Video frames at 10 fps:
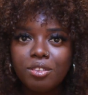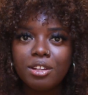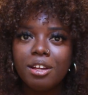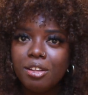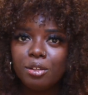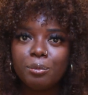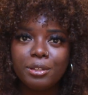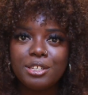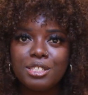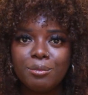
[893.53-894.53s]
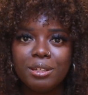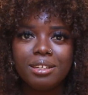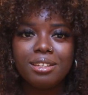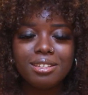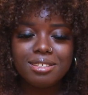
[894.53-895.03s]
the color
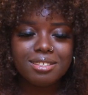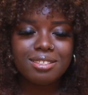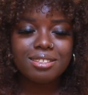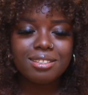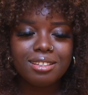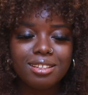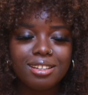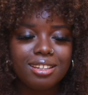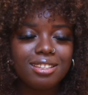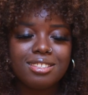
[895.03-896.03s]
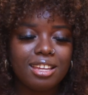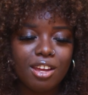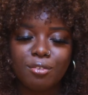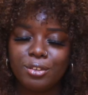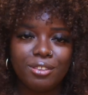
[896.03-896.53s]
placement is, it's
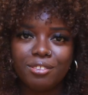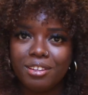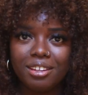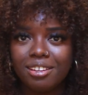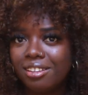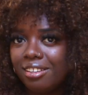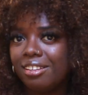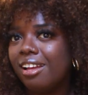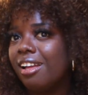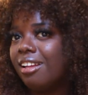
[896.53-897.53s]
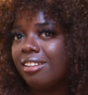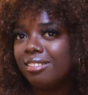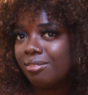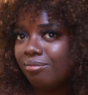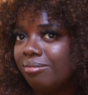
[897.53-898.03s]
everything. Y'all,
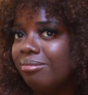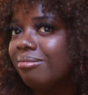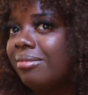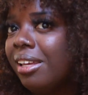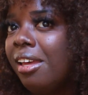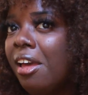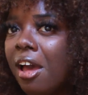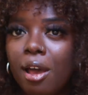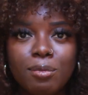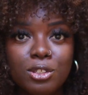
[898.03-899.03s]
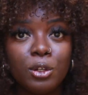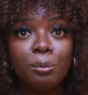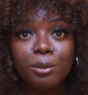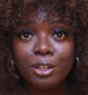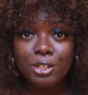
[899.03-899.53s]
I'm
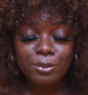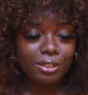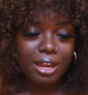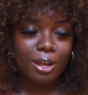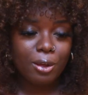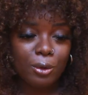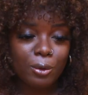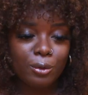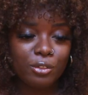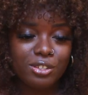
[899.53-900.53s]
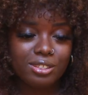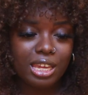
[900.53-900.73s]
so pleased with how this